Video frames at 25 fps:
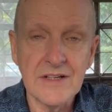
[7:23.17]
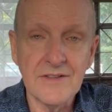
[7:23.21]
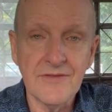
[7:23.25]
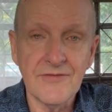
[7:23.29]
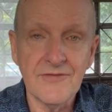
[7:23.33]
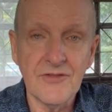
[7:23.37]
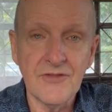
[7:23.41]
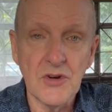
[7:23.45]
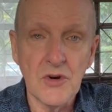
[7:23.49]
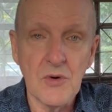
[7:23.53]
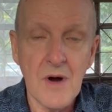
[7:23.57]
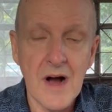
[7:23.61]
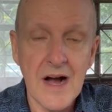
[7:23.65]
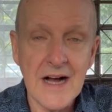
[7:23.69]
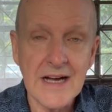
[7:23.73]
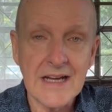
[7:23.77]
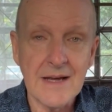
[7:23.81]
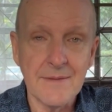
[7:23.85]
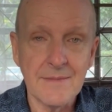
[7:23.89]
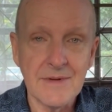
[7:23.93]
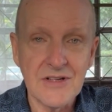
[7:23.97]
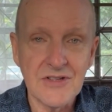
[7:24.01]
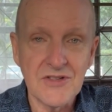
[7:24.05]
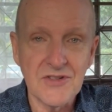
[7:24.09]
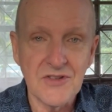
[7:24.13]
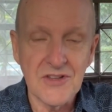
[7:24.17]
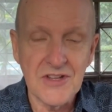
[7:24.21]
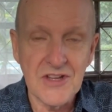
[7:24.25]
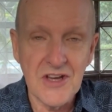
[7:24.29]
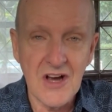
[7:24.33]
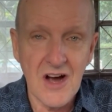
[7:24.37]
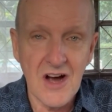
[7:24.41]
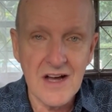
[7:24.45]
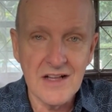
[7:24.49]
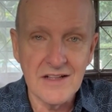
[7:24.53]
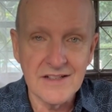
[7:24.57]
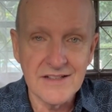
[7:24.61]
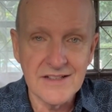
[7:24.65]
If you are coming to the
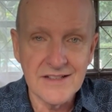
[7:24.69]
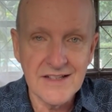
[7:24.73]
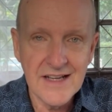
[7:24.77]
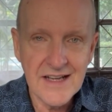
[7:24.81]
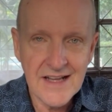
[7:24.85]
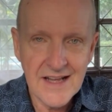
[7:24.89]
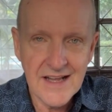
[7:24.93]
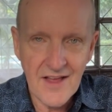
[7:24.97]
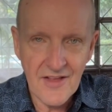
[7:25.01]
island,